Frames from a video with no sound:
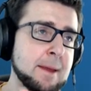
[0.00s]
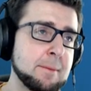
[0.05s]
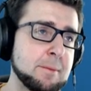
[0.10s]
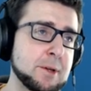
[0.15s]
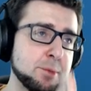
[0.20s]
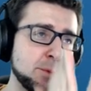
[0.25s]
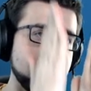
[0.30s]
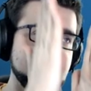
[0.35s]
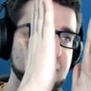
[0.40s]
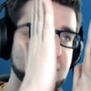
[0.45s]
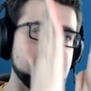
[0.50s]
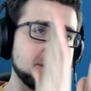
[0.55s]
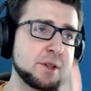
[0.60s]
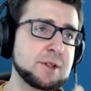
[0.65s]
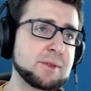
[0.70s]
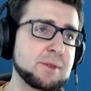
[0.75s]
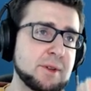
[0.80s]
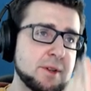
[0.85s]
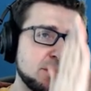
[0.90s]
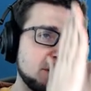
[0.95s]
but if we're
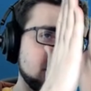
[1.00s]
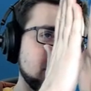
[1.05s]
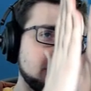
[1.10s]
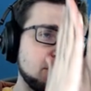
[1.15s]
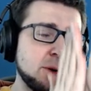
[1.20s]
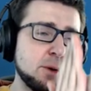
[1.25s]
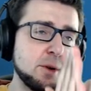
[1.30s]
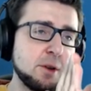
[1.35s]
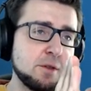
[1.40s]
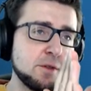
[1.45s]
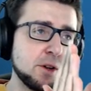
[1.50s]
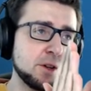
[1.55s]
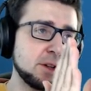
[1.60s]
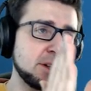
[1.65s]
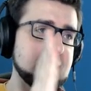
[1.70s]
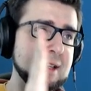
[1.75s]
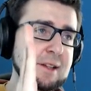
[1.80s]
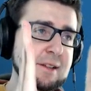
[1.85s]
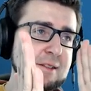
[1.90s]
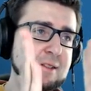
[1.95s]
throwing
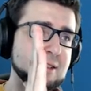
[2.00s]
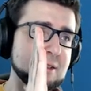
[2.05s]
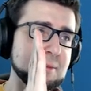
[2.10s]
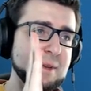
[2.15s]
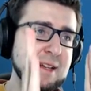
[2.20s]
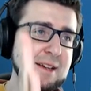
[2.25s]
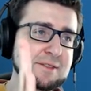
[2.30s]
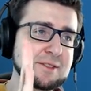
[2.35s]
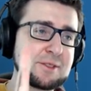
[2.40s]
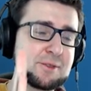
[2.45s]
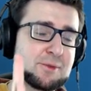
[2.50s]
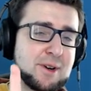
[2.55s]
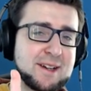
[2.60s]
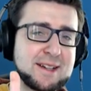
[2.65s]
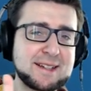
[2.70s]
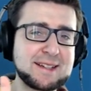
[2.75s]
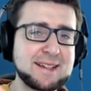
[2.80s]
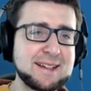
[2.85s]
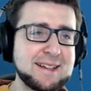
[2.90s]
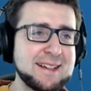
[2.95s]
vertically, it's going to be left and
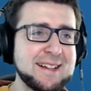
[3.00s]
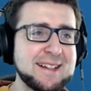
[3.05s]
right.